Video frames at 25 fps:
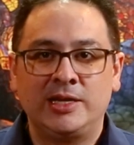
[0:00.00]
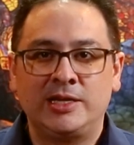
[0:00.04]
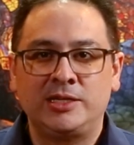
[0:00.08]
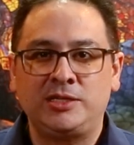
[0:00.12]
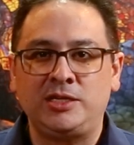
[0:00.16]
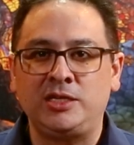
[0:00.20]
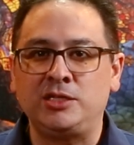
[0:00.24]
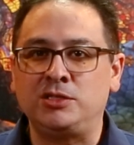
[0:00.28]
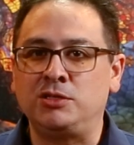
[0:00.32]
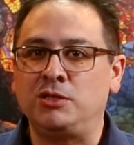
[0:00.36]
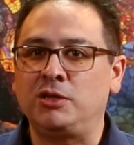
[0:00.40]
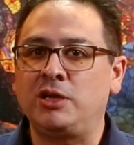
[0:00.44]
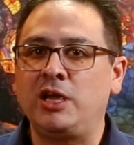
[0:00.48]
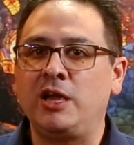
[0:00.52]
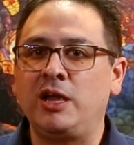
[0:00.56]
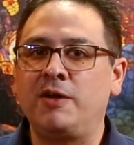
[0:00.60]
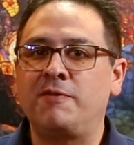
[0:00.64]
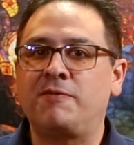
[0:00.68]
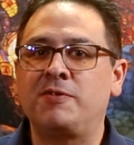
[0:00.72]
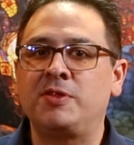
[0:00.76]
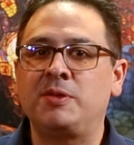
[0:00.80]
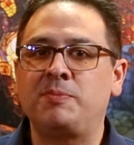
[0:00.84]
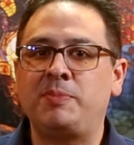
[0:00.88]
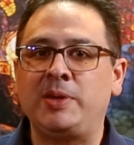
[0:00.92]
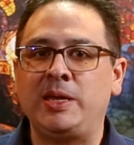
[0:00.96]
she's looking
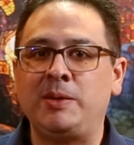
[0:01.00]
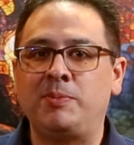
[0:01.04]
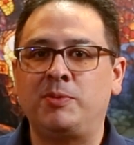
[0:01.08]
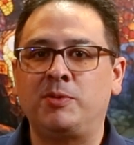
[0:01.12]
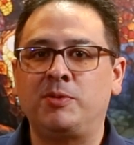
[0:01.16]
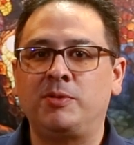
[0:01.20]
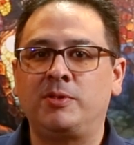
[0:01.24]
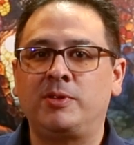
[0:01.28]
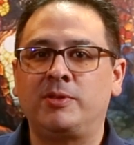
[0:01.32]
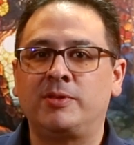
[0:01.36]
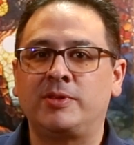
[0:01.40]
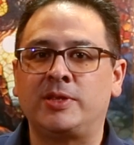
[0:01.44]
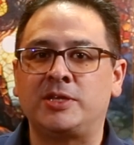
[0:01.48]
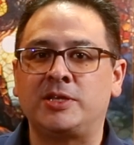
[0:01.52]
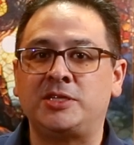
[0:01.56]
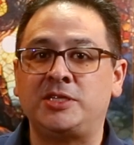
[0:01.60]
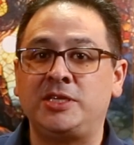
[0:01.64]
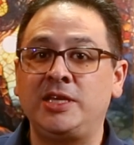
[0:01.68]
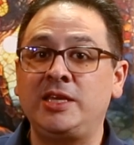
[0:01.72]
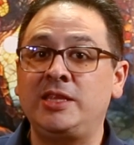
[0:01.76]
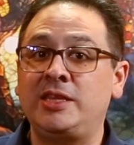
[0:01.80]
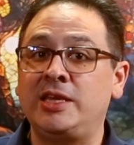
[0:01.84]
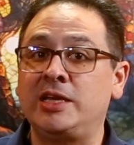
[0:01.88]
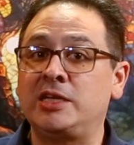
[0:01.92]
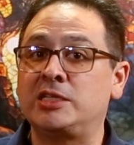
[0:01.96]
for the people that
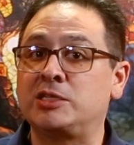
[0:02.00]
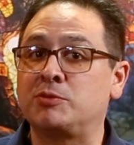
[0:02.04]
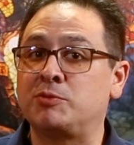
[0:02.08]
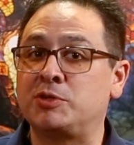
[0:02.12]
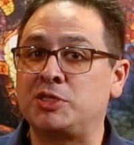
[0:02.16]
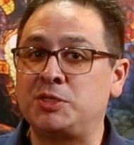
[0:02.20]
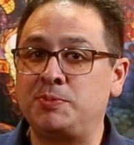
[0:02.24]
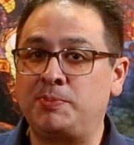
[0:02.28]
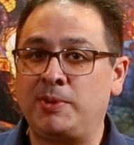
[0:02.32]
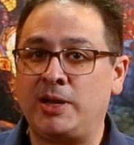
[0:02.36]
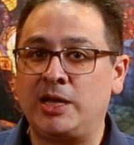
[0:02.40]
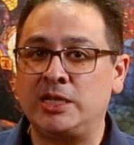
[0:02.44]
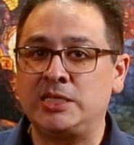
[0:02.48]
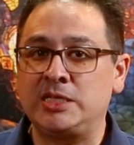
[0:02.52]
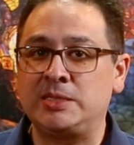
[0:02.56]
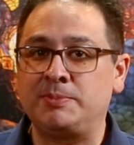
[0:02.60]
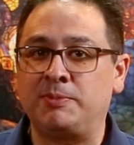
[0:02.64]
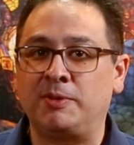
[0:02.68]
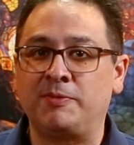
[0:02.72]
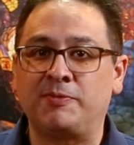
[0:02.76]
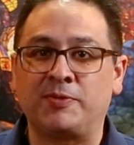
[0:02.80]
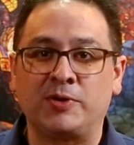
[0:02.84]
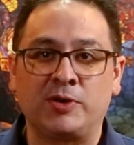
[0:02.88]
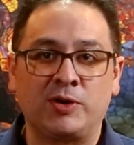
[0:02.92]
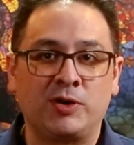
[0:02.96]
she thinks are
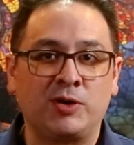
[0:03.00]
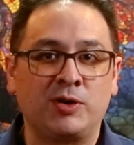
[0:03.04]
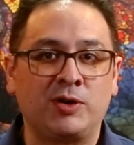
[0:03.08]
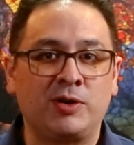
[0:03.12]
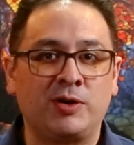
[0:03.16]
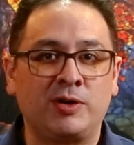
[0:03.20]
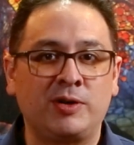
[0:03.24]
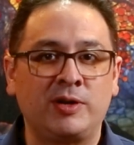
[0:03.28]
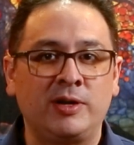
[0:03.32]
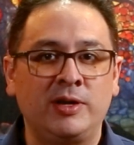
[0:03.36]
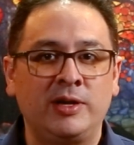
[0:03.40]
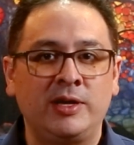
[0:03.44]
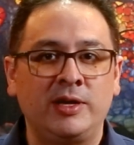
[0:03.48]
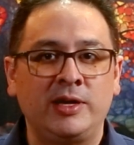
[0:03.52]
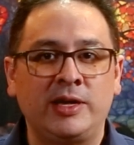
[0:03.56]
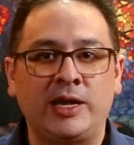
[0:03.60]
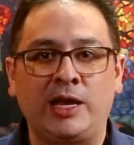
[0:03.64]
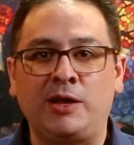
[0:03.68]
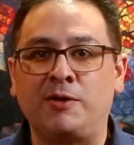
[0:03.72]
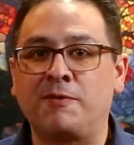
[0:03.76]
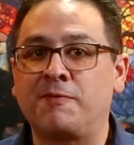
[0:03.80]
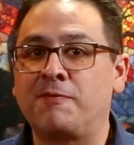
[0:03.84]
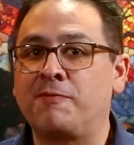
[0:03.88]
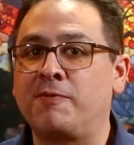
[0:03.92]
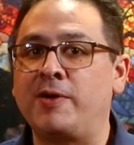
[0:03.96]
responsible for her
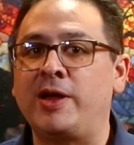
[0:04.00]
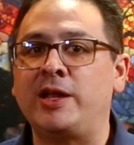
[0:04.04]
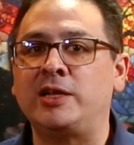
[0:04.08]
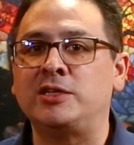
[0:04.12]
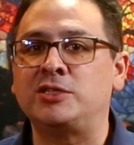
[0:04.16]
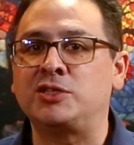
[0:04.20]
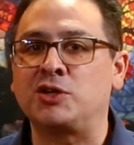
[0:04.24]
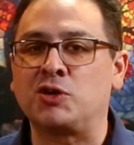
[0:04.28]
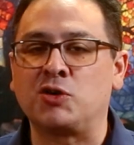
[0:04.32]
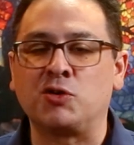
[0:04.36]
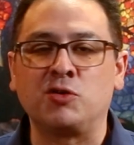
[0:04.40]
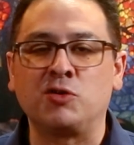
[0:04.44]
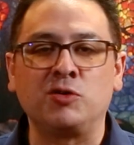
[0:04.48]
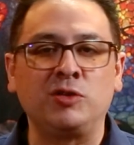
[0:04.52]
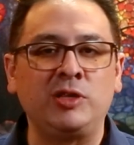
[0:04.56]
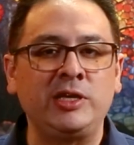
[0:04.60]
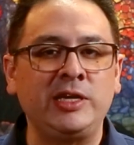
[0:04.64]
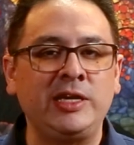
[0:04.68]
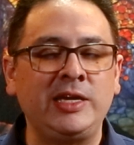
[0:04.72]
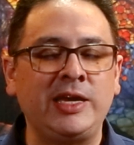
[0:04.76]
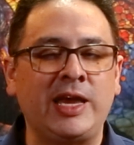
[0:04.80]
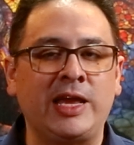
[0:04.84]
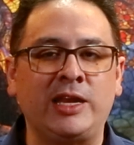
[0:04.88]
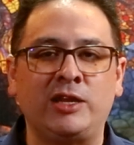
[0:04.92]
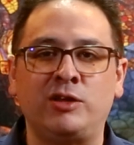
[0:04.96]
and her friends'
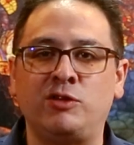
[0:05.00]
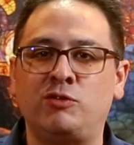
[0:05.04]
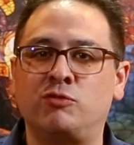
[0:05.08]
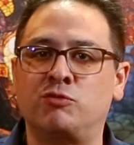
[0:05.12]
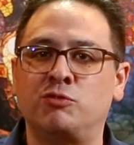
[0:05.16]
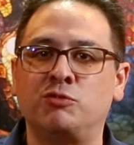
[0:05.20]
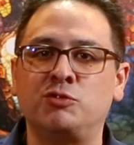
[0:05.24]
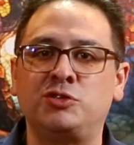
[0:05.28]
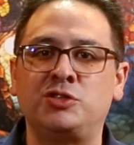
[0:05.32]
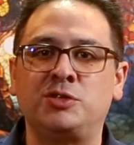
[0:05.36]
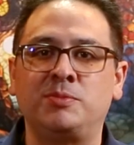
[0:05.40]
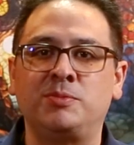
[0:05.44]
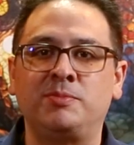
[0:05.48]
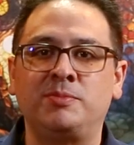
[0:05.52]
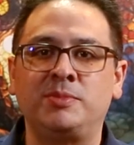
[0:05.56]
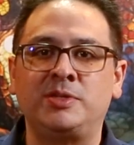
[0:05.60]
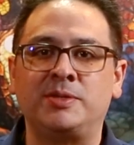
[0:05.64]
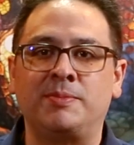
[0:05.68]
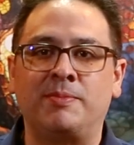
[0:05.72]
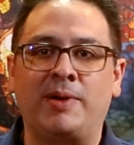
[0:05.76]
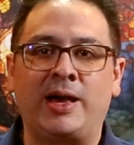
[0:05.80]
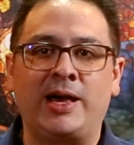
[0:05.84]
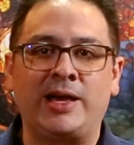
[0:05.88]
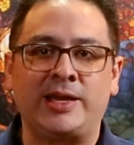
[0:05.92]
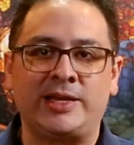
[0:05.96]
early and gruesome
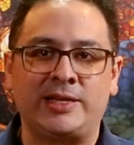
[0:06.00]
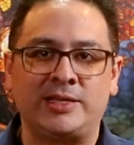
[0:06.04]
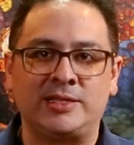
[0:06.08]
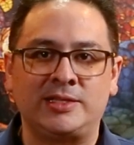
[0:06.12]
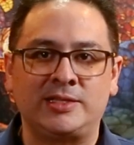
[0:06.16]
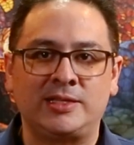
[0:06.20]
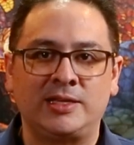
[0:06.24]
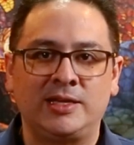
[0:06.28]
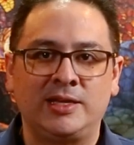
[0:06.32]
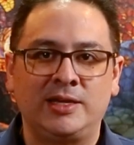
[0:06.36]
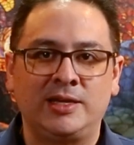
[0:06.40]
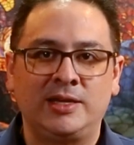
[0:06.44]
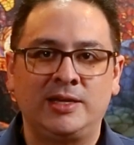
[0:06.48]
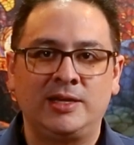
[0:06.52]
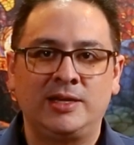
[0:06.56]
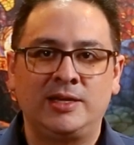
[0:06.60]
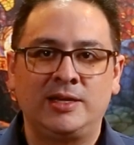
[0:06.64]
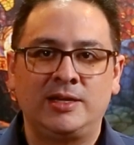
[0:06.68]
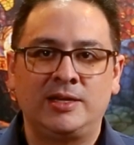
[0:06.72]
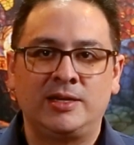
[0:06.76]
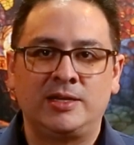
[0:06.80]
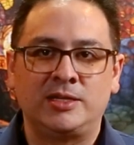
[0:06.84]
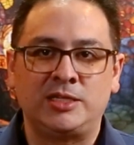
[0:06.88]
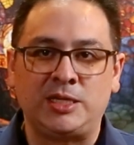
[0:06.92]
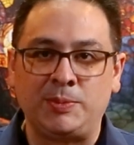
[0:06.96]
demise.
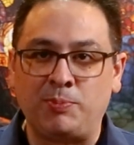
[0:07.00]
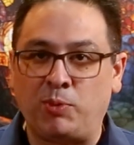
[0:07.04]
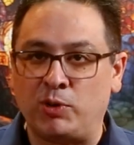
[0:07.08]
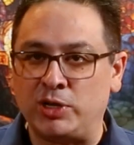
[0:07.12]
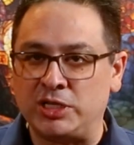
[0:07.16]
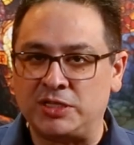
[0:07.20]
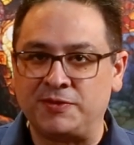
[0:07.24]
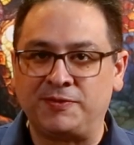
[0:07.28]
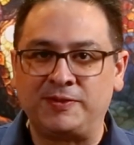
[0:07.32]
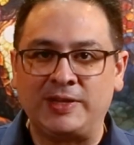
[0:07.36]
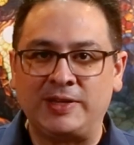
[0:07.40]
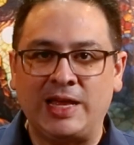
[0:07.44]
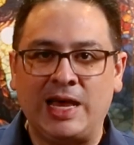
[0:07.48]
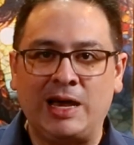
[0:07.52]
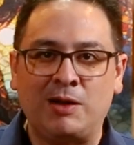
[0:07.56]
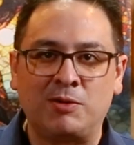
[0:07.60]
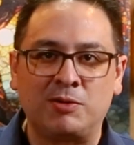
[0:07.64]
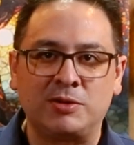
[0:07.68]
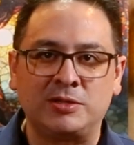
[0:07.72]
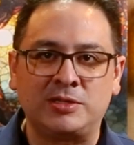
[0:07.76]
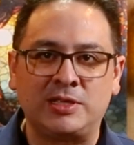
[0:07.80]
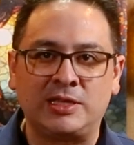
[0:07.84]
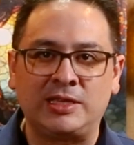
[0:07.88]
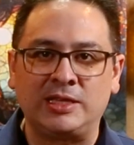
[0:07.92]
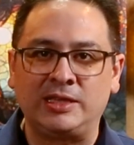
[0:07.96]
She points
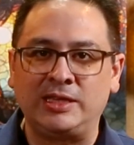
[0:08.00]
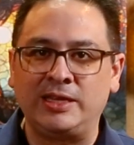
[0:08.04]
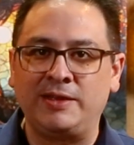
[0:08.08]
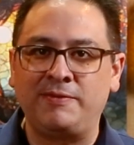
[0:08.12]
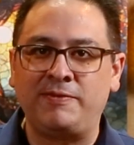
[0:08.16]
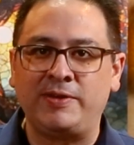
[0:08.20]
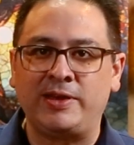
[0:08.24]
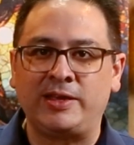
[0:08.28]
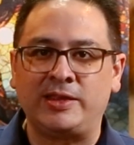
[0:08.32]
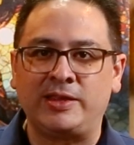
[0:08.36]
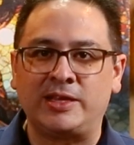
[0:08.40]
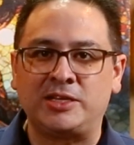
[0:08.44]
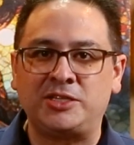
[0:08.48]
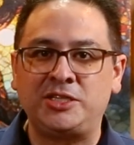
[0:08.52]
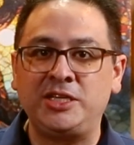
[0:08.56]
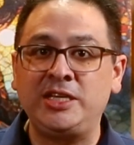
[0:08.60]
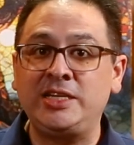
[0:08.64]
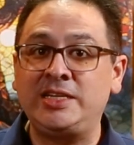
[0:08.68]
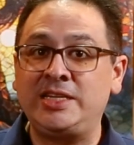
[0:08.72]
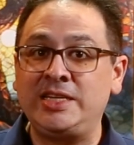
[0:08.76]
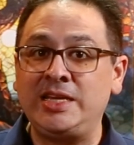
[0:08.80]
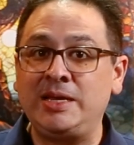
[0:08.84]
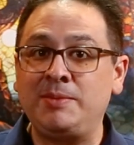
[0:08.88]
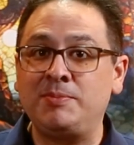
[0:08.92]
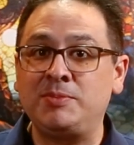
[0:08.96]
flowers at the living that she
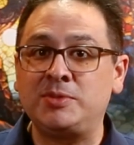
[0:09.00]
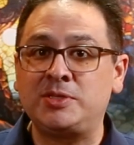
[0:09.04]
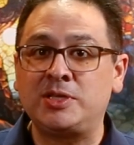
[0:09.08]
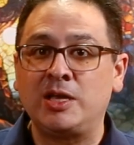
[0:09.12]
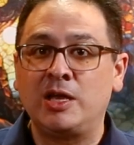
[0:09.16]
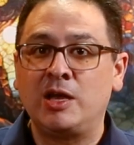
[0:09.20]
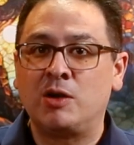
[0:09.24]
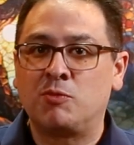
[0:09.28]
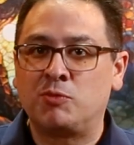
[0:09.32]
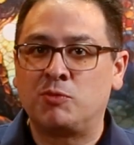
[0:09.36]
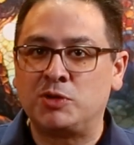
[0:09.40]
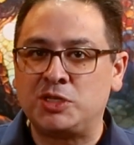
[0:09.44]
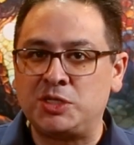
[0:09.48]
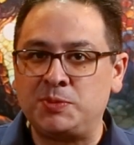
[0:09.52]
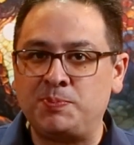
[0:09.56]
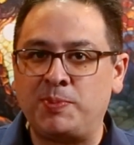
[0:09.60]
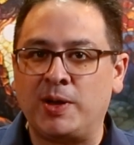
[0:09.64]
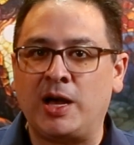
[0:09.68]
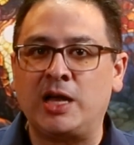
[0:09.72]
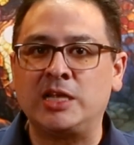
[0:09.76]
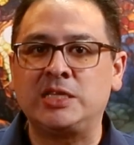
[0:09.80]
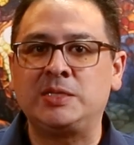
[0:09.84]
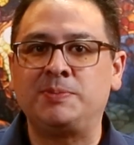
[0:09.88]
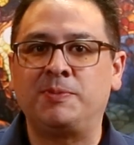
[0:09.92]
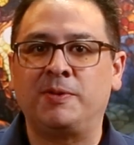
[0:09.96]
deems
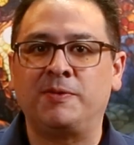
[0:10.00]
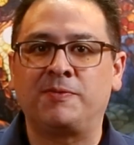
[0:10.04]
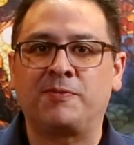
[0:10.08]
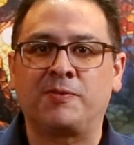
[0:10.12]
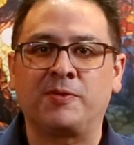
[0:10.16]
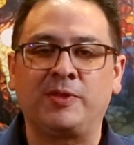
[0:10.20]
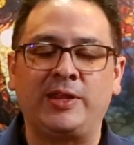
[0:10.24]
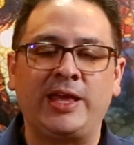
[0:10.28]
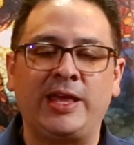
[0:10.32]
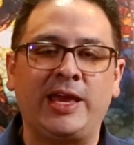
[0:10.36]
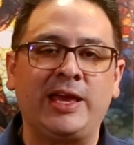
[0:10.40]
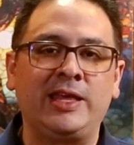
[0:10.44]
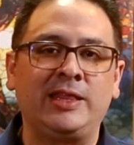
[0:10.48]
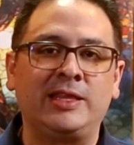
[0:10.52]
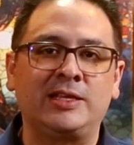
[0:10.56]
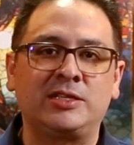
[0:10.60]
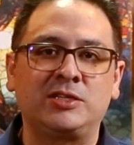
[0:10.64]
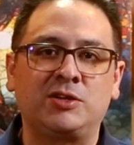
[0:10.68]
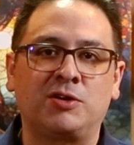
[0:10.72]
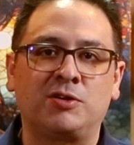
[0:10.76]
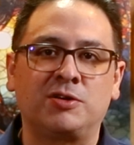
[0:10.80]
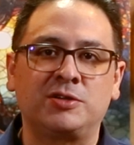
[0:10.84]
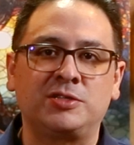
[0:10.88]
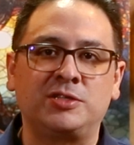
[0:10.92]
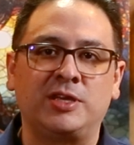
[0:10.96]
responsible for laying this
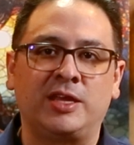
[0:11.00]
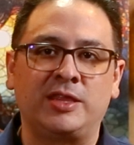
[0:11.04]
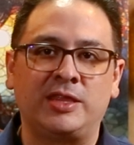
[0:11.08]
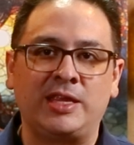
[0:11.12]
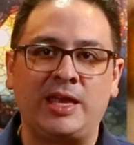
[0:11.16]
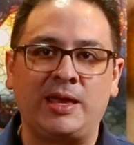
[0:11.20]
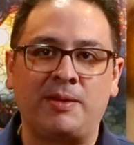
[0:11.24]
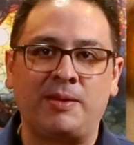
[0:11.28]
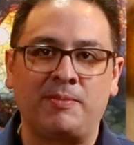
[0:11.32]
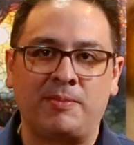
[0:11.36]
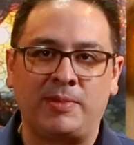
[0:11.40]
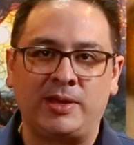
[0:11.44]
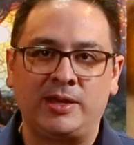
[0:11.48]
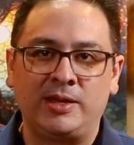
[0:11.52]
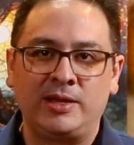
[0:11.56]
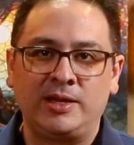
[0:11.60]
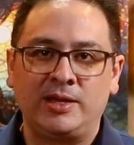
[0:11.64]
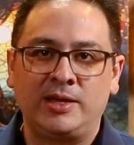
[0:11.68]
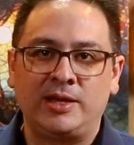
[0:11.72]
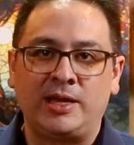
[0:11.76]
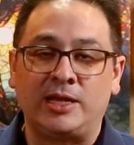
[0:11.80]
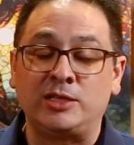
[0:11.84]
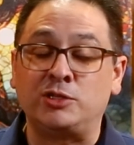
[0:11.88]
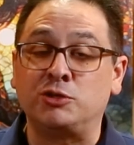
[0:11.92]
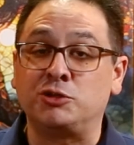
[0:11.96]
curse on them,
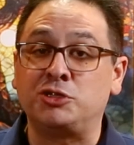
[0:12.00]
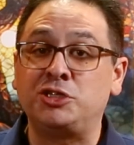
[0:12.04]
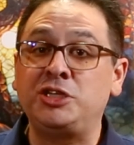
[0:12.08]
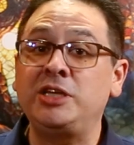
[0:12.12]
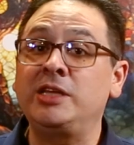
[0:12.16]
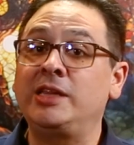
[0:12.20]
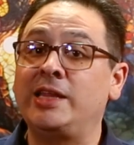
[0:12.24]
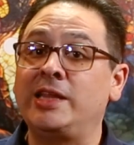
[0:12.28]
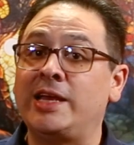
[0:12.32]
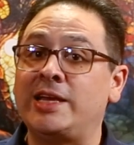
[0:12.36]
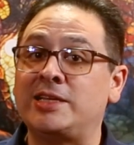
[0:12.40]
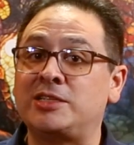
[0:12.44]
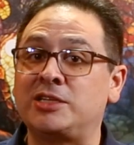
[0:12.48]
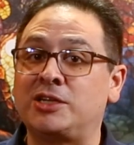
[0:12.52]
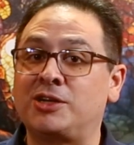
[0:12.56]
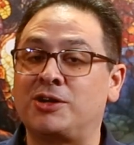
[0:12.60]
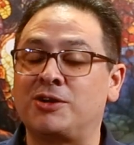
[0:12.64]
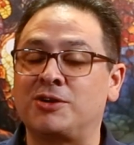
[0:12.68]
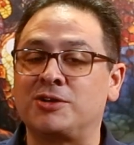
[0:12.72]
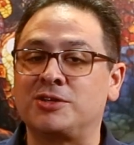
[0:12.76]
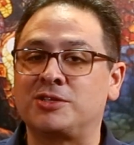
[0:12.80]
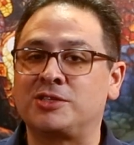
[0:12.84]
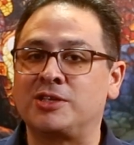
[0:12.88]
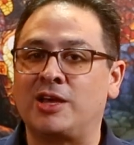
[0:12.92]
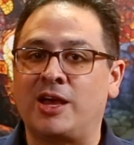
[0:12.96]
and so she lays a
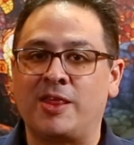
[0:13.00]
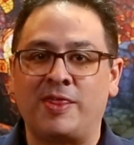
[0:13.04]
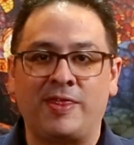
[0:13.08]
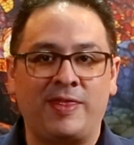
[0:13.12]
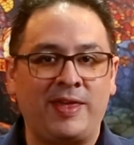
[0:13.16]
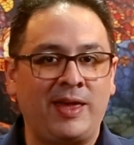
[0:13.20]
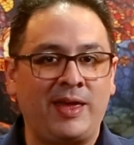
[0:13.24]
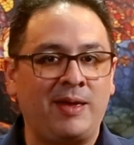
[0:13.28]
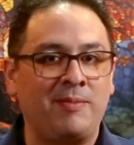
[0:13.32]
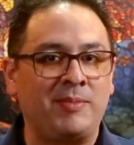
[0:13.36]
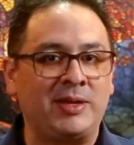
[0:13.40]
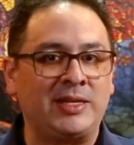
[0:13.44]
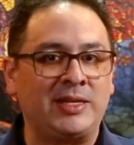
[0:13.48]
curse on them